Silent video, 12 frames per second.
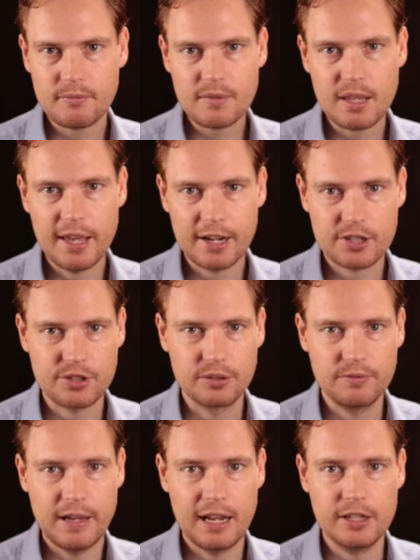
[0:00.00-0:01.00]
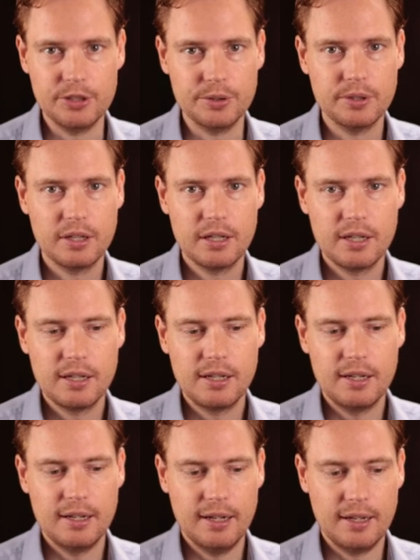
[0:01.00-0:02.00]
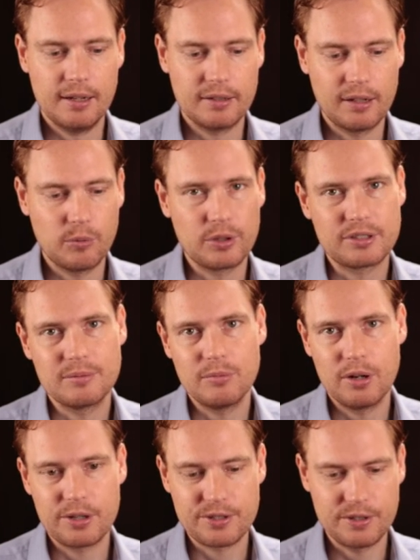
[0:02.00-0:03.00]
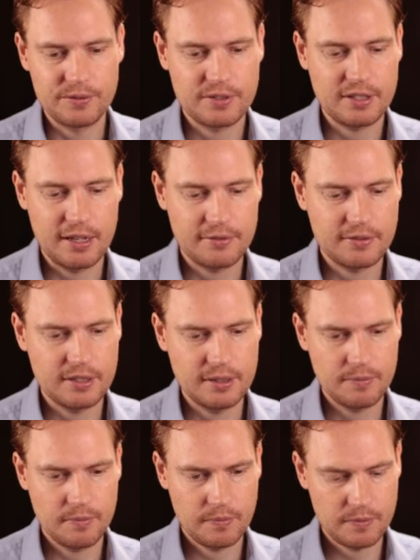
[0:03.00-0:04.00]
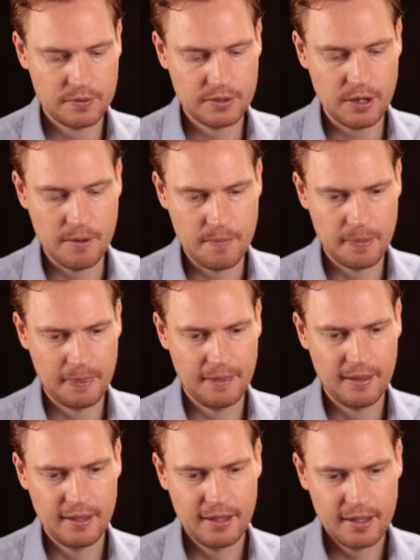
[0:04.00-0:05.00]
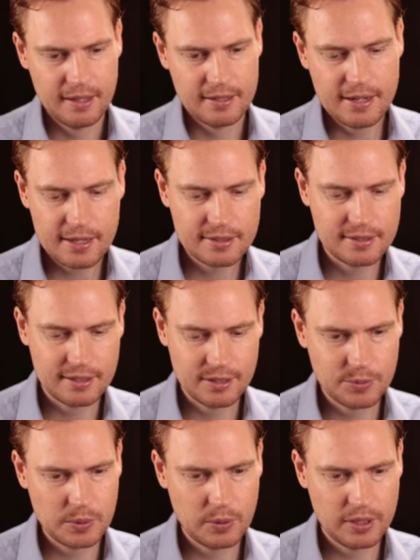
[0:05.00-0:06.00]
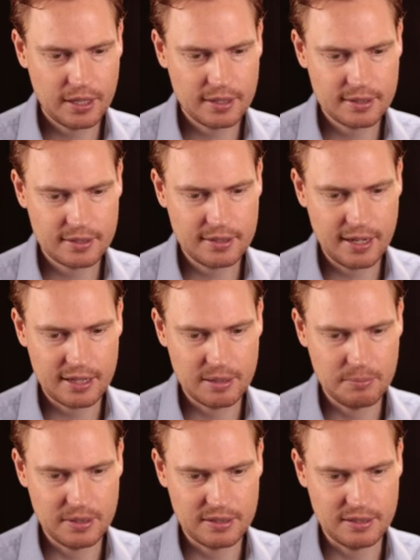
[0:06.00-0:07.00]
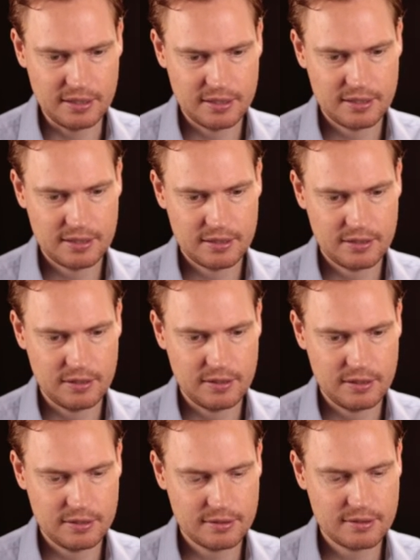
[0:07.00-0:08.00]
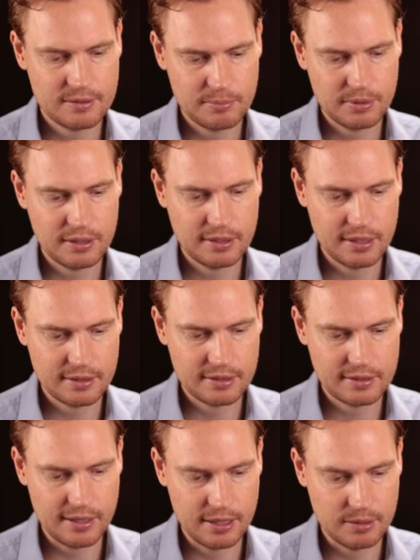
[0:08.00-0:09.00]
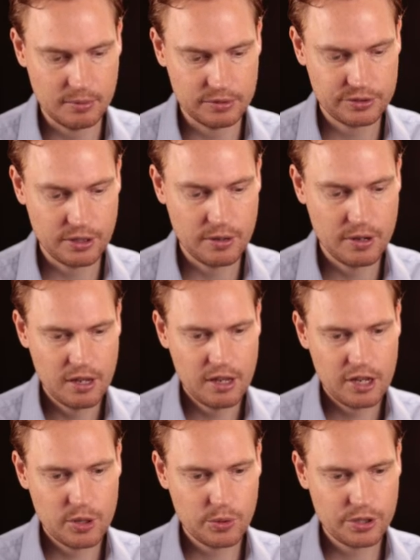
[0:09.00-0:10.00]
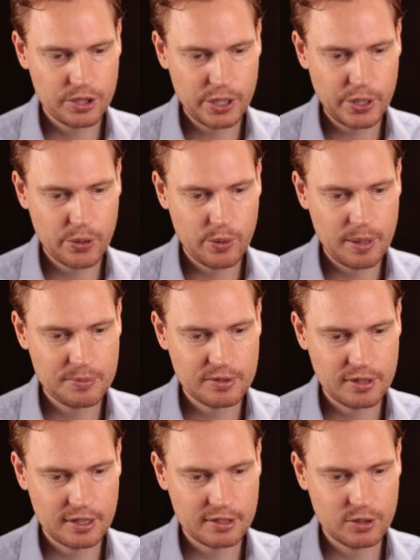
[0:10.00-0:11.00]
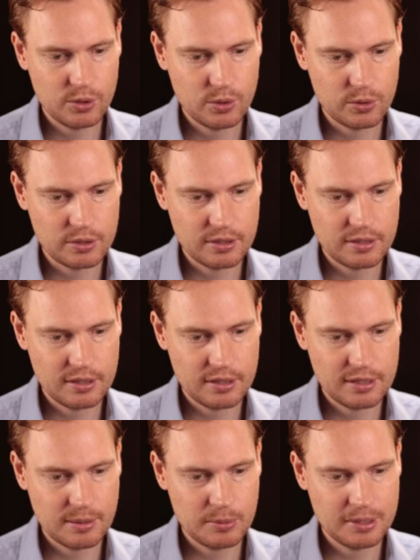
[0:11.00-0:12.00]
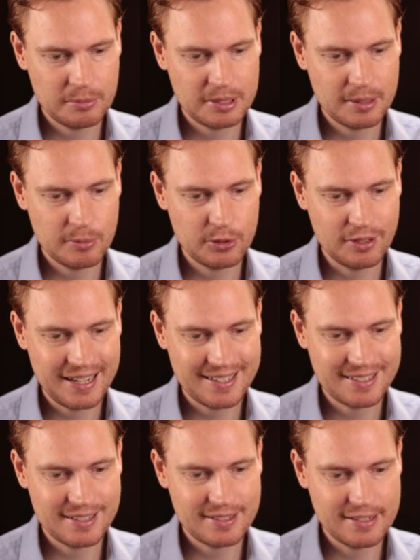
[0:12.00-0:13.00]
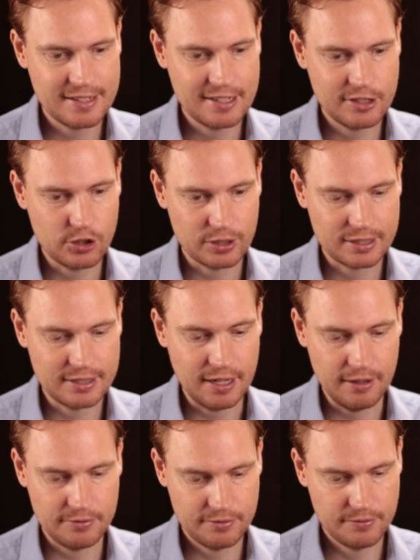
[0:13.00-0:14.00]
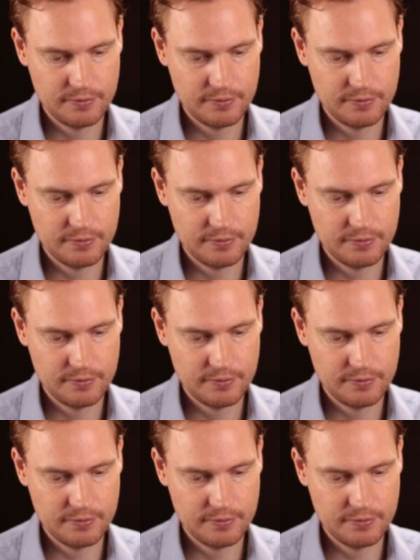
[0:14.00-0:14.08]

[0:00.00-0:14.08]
actual value. I want a margin of safety. So next thing is we want to understand the business. So is it simple and understandable? So you want to go to a website called www.sec.gov.